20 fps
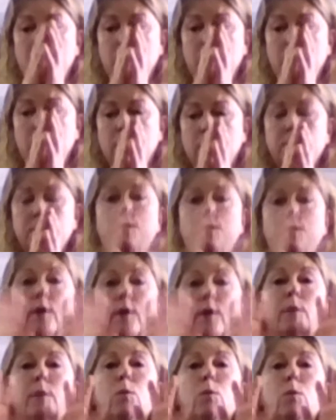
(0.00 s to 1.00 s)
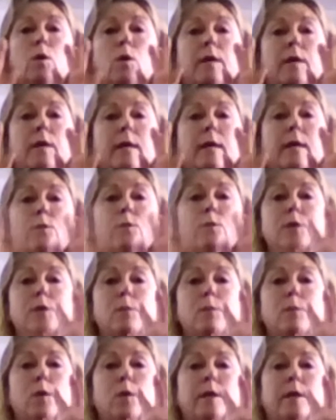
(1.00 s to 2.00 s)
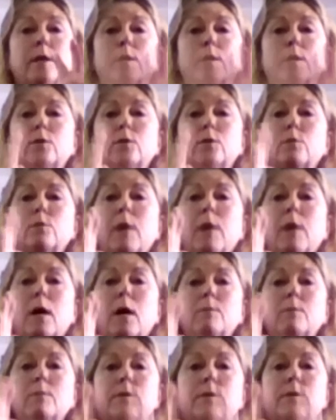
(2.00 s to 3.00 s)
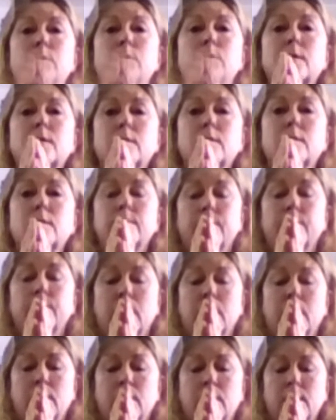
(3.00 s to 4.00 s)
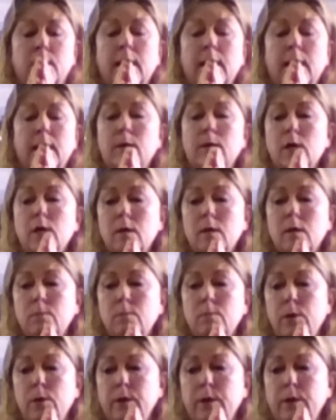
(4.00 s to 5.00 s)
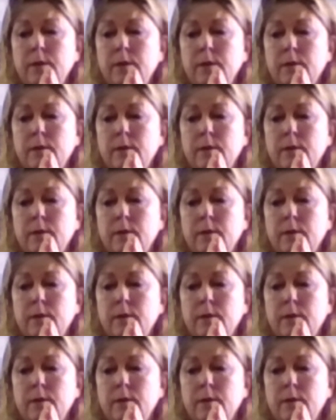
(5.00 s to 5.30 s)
There's a very important energy point in your palms, the Lao Gong point.